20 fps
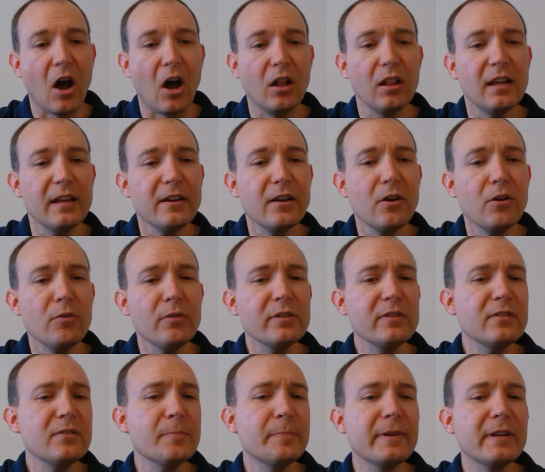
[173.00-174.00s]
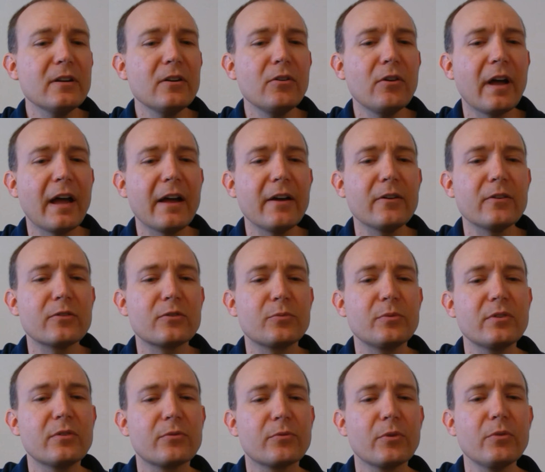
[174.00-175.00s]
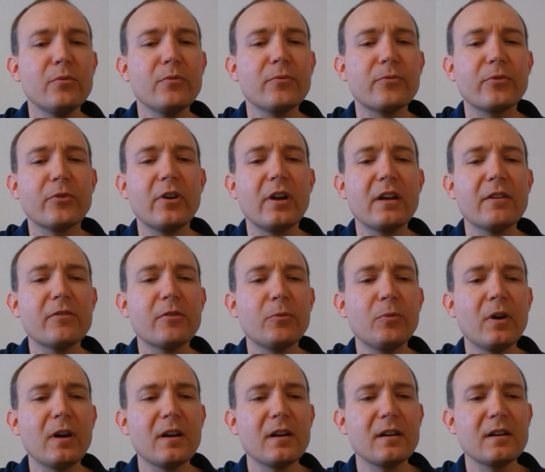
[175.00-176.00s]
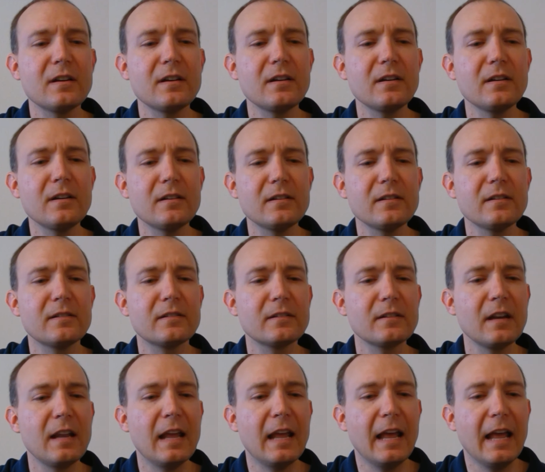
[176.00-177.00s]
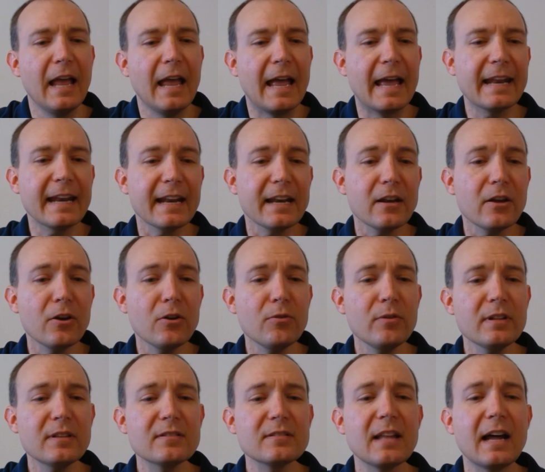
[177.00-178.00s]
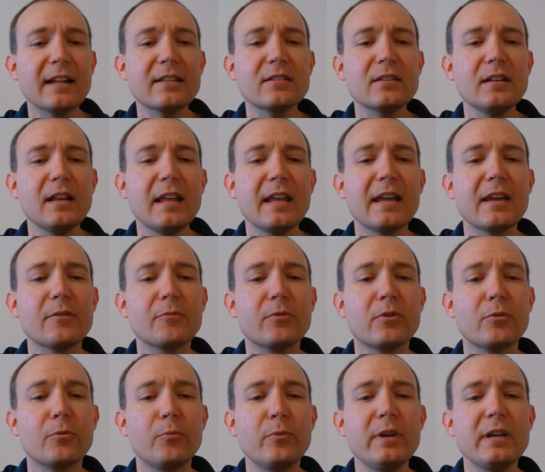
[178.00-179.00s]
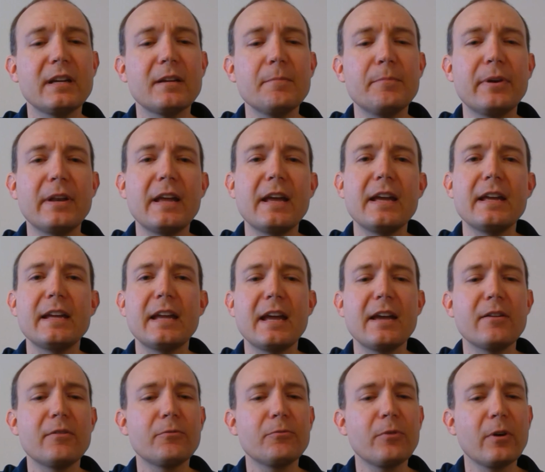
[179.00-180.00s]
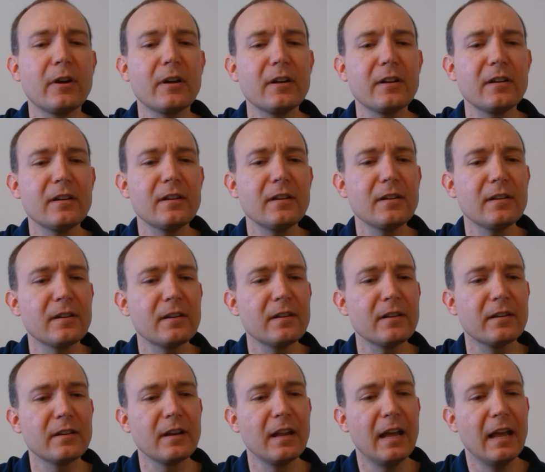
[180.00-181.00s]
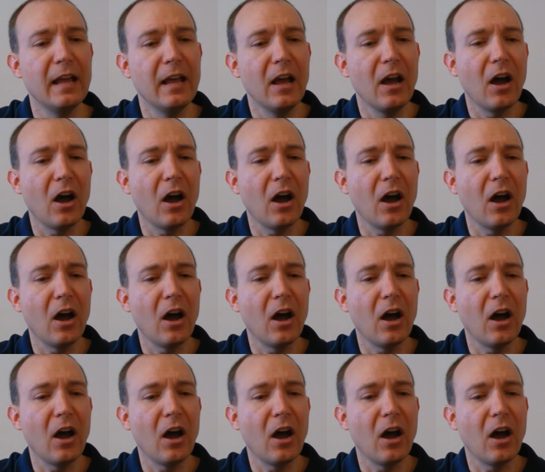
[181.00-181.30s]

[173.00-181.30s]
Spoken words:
All I know is it's a big old house with room for everyone. And I know it's lots of land where we can play and run.